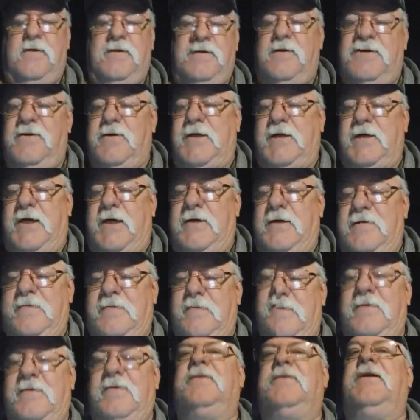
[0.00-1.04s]
Okay,
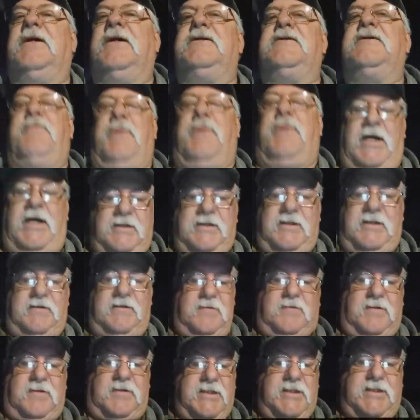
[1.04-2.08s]
thanks, Abraxas.
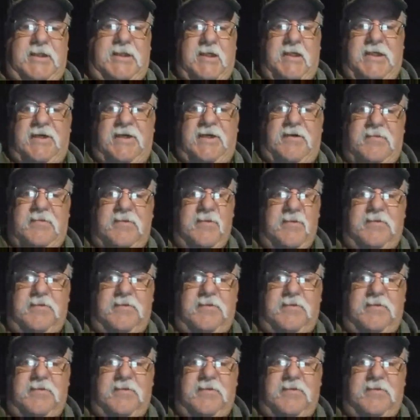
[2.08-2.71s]
I'll check it out